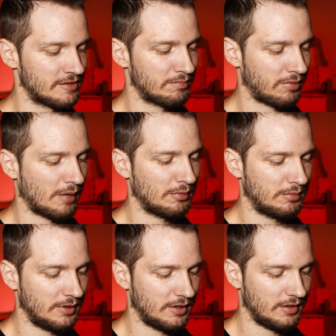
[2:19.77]

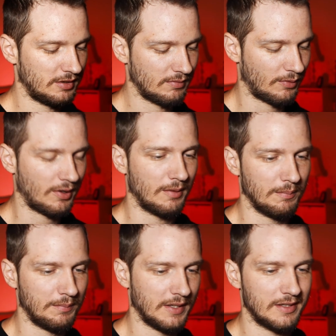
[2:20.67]
probably one of the
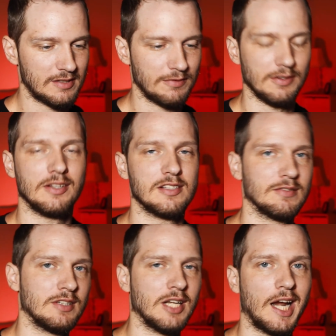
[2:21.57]
biggest feelings of
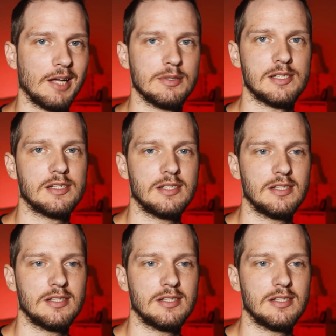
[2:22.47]
inadequacy